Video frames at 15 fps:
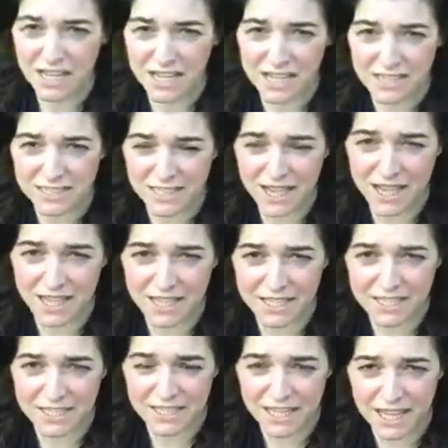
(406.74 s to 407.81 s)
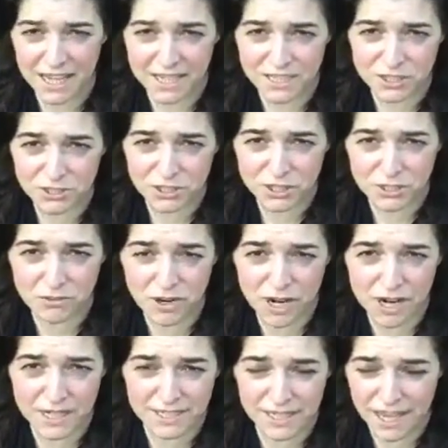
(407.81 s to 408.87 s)
as high as a kite, or you are
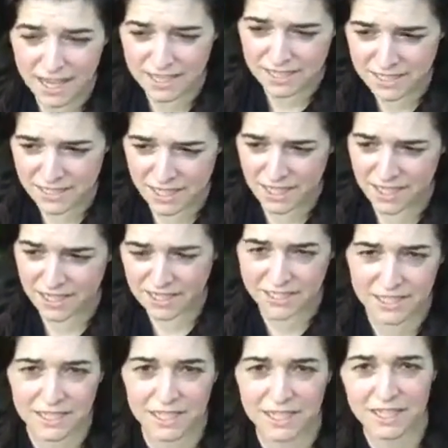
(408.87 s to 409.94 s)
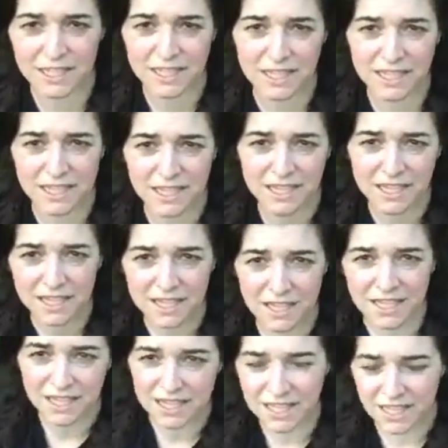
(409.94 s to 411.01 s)
as high as a kite,
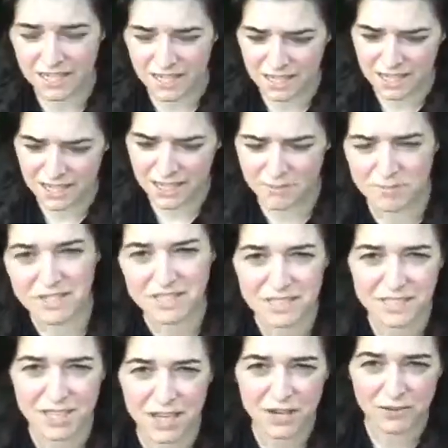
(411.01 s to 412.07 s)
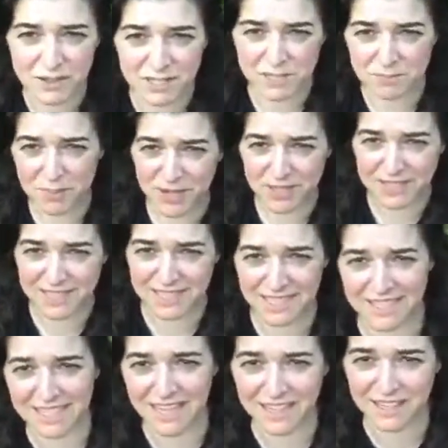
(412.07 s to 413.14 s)
and I am as low as a person
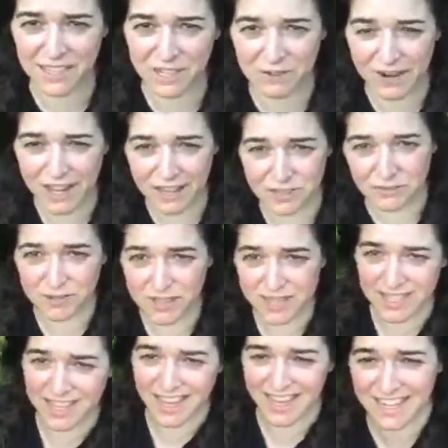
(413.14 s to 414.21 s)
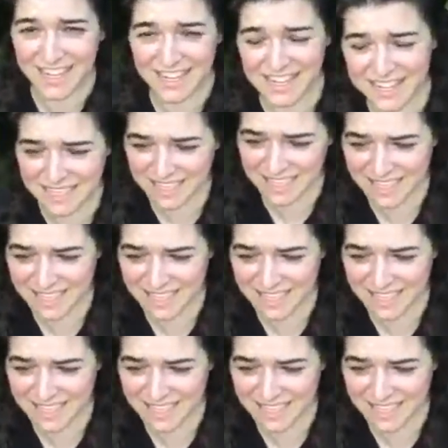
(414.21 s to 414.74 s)
on the ground where the kite is.